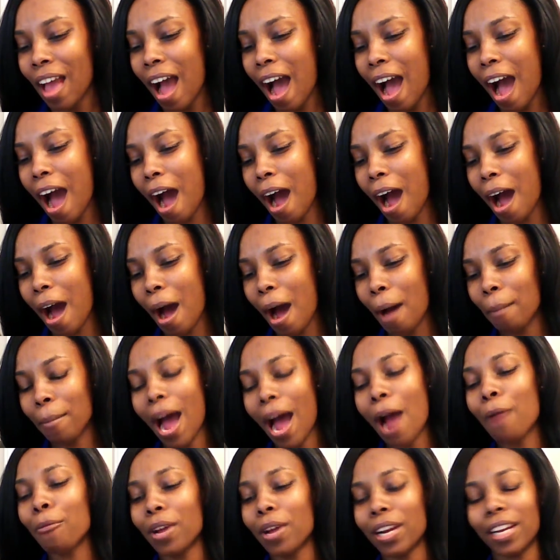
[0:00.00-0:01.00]

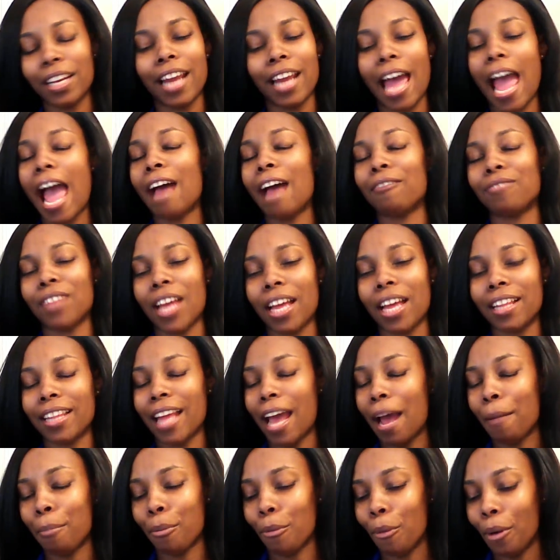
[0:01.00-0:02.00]
I really laughed at
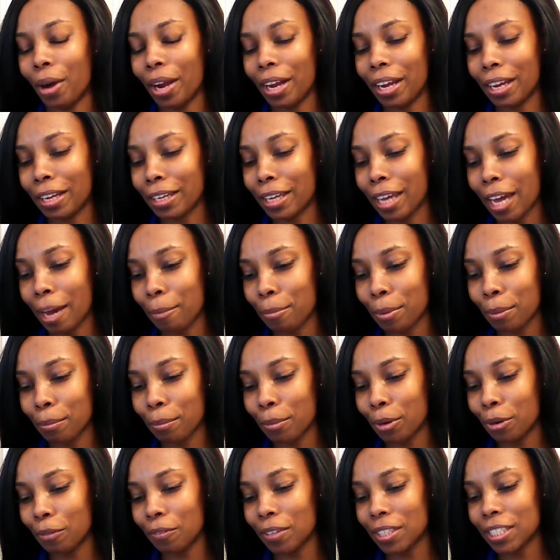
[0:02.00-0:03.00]
that point and kept it
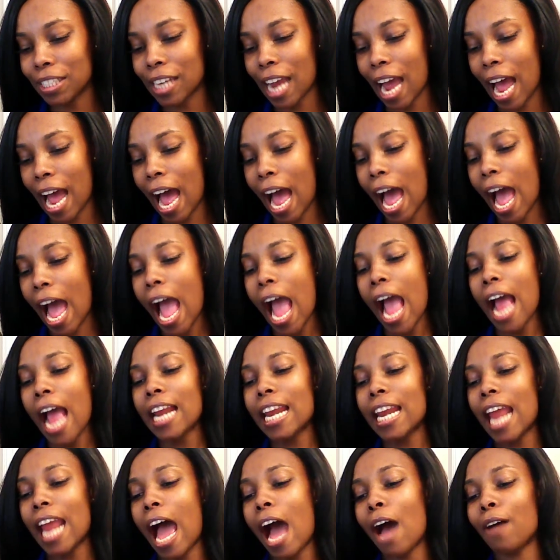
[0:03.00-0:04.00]
moving, child.
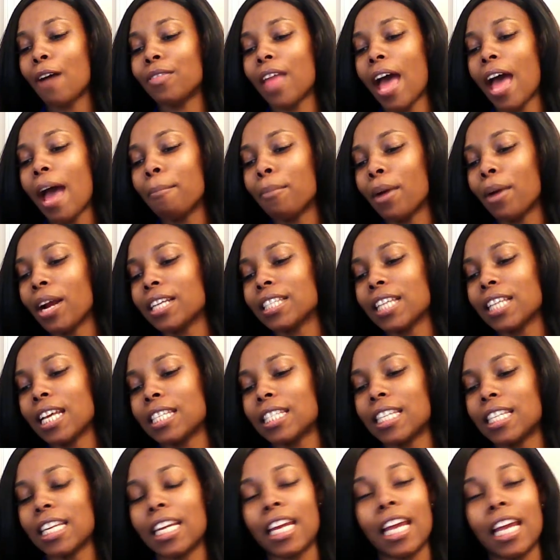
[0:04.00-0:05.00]
Now, that brings
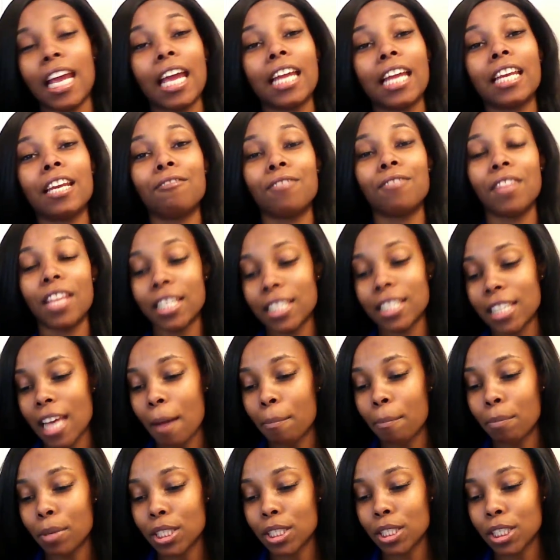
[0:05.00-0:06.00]
us to the end of this
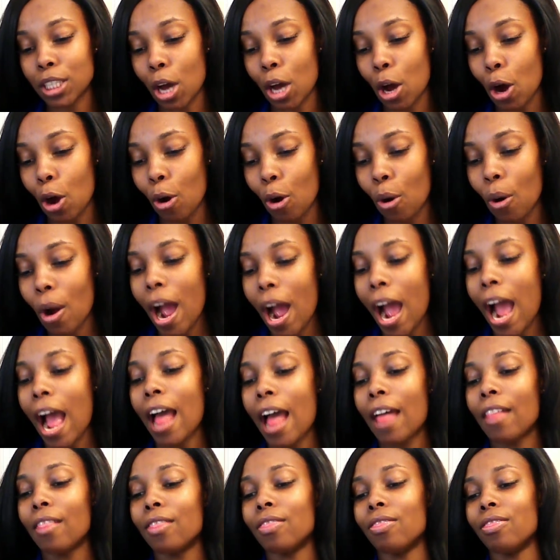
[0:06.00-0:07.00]
episode.
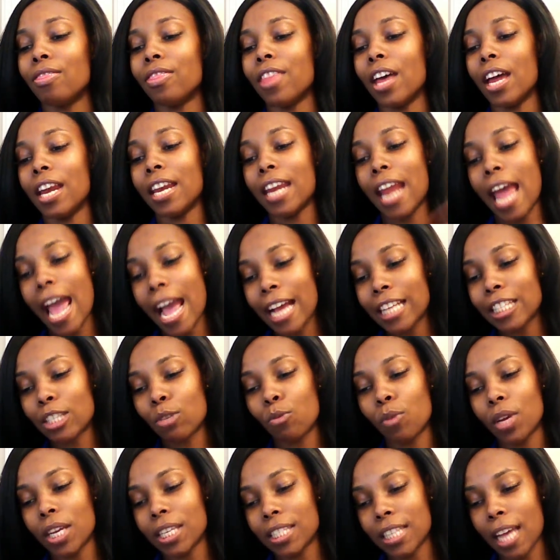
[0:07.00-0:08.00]
The
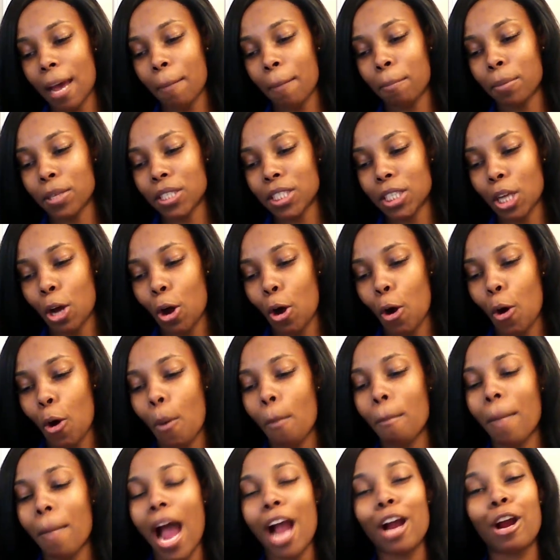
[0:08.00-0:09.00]
next week's
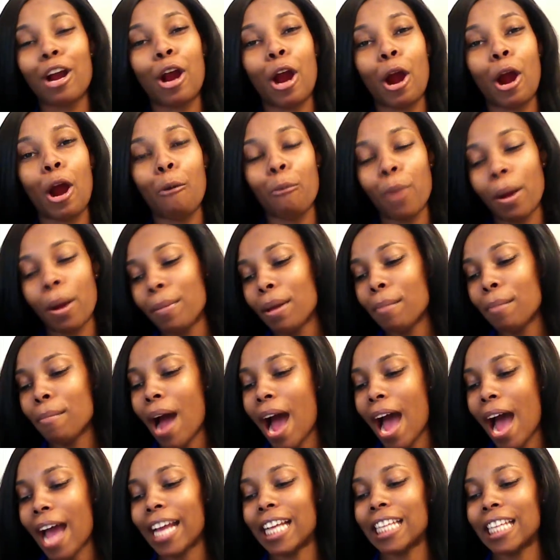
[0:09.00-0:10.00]
episode, my girl Remy
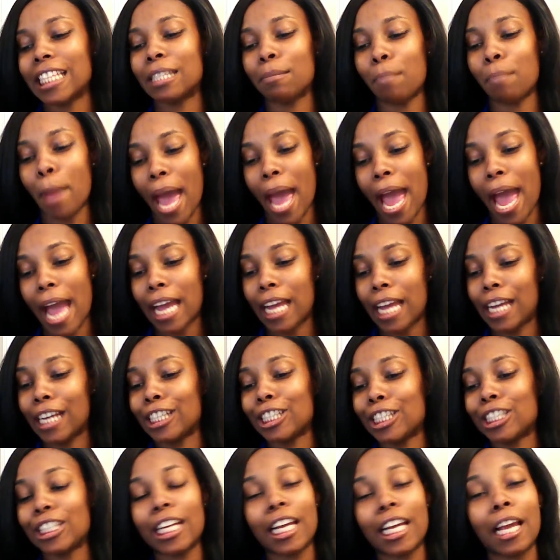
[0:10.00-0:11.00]
Ma is back,
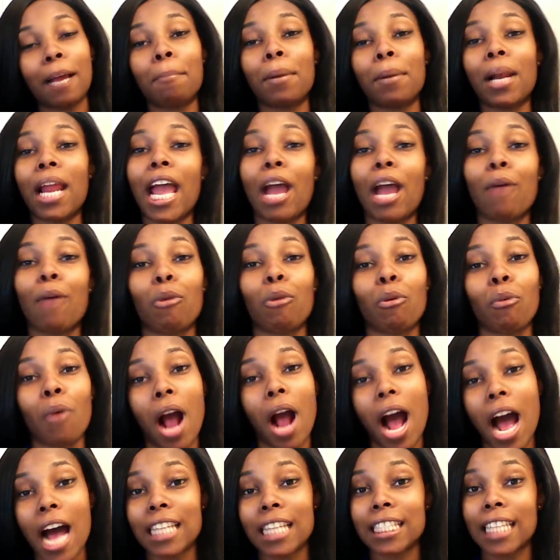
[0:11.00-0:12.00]
and she ain't playing with
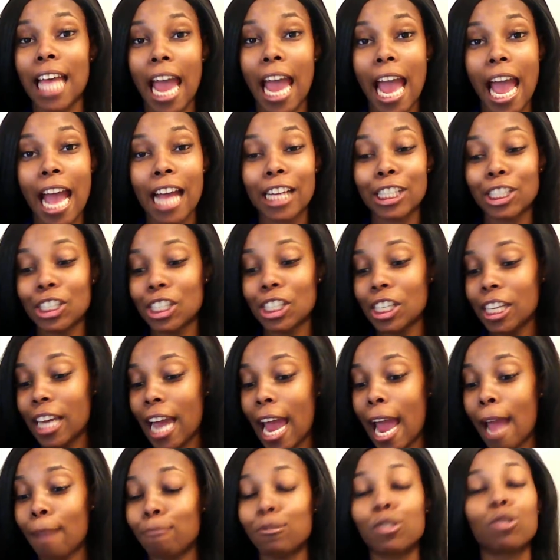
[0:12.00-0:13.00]
Roz's ass. She
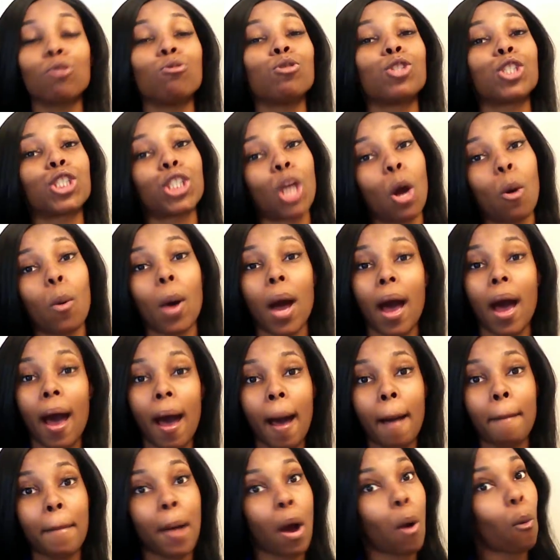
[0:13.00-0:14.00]
came to show
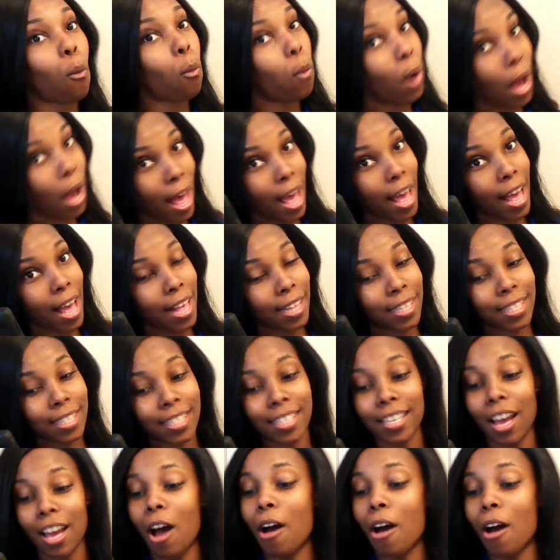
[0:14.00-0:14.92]
up. What?